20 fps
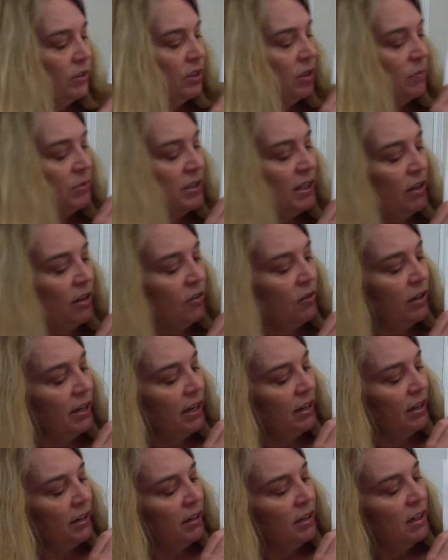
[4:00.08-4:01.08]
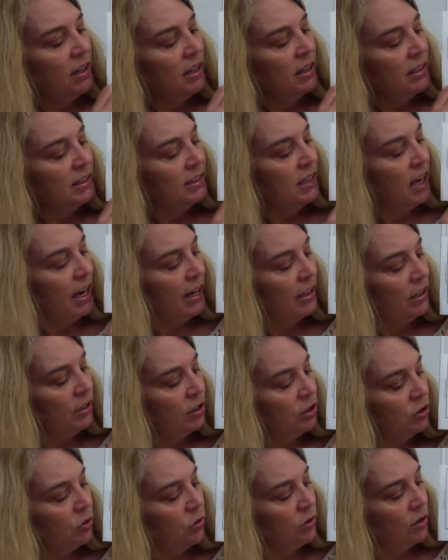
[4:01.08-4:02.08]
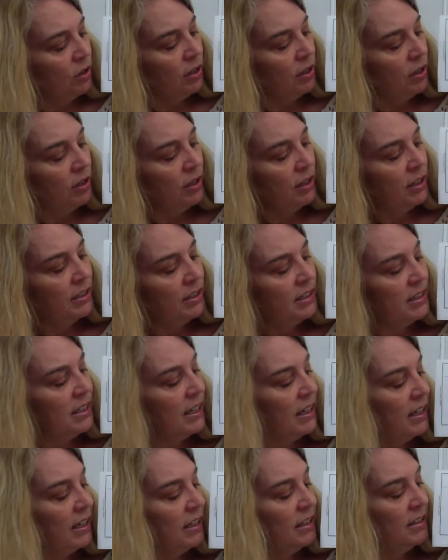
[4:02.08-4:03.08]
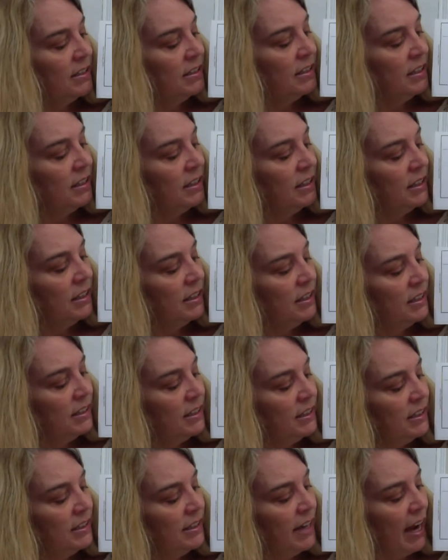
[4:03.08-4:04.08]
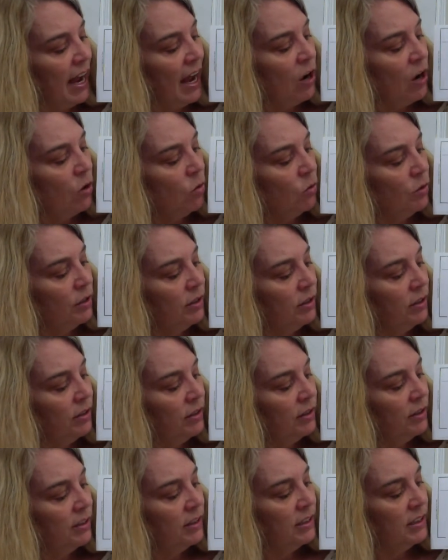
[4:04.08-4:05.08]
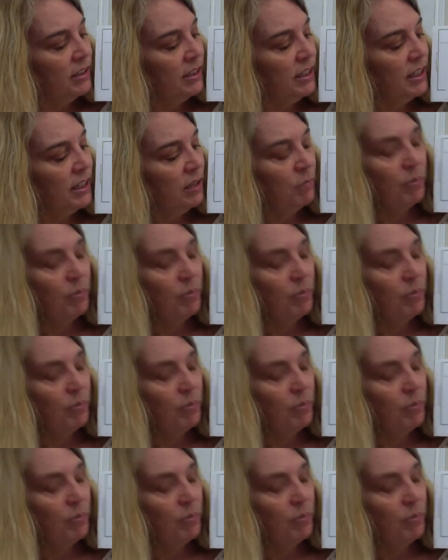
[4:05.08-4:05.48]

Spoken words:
them together again. Dinosaur digs down deep.